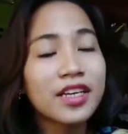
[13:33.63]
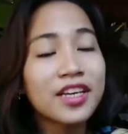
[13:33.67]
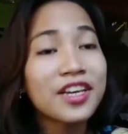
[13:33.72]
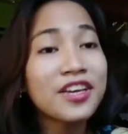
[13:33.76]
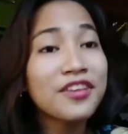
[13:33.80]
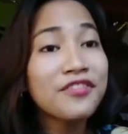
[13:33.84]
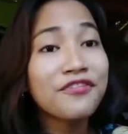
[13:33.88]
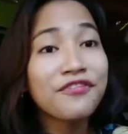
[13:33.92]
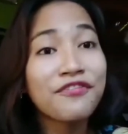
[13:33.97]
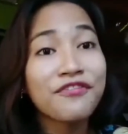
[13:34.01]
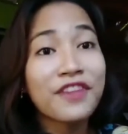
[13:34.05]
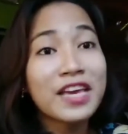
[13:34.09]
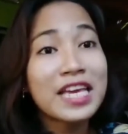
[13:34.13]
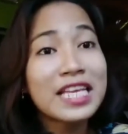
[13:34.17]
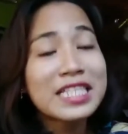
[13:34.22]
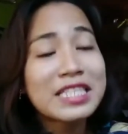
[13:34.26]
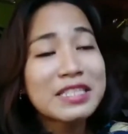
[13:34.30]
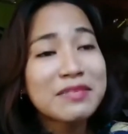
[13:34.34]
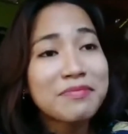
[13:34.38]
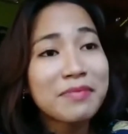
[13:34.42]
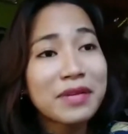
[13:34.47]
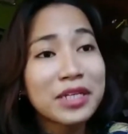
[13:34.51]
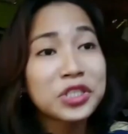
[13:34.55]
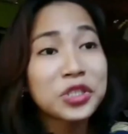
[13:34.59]
it
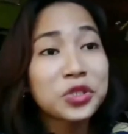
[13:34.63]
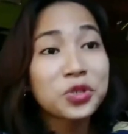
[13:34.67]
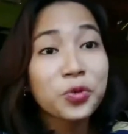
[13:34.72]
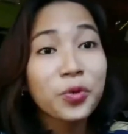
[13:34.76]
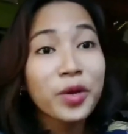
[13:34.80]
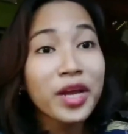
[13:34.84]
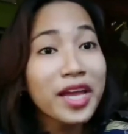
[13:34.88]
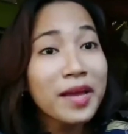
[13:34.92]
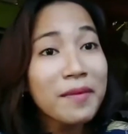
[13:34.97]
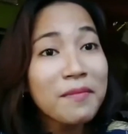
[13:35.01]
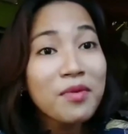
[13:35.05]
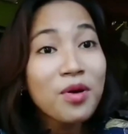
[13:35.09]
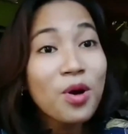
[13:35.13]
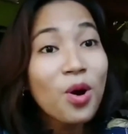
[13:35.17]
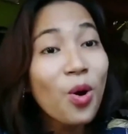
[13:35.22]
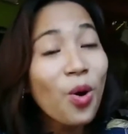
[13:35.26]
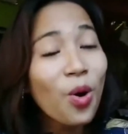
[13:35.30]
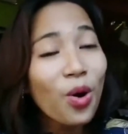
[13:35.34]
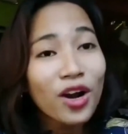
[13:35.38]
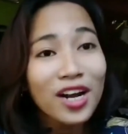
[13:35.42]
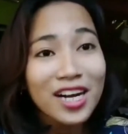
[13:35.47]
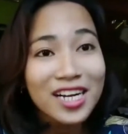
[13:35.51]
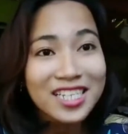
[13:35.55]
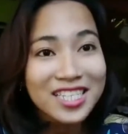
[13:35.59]
fits my dream
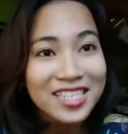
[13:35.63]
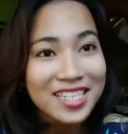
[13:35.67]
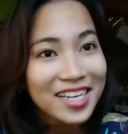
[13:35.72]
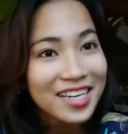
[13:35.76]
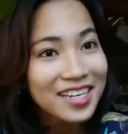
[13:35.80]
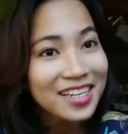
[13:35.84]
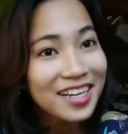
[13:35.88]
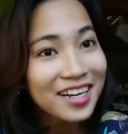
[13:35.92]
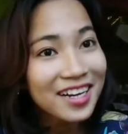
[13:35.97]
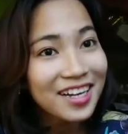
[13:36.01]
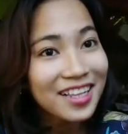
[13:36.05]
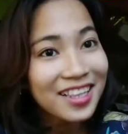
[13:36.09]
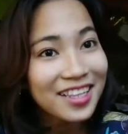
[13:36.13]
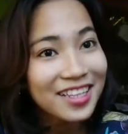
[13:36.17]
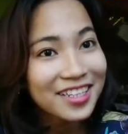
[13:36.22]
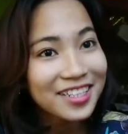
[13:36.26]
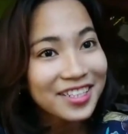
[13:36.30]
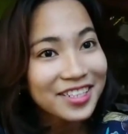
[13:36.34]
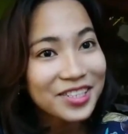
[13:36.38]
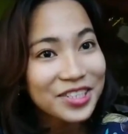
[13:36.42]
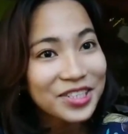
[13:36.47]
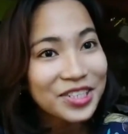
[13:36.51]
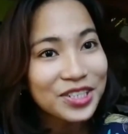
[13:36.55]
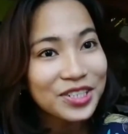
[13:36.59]
course in
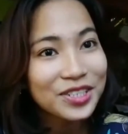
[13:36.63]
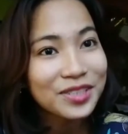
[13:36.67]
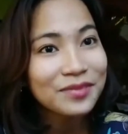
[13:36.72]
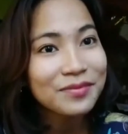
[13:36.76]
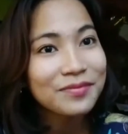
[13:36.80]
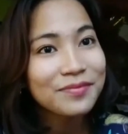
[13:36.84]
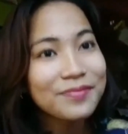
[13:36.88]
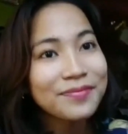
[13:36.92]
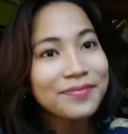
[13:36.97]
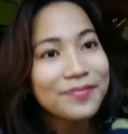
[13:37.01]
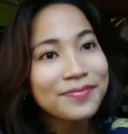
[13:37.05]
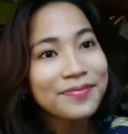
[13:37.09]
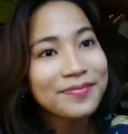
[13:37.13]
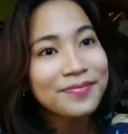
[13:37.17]
college. Wow.